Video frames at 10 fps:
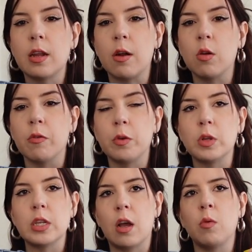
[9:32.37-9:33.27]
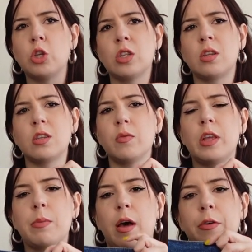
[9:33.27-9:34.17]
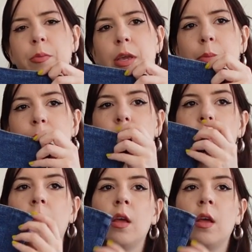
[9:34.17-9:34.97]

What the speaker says: I don't know if you could tell, which doesn't really bother me, but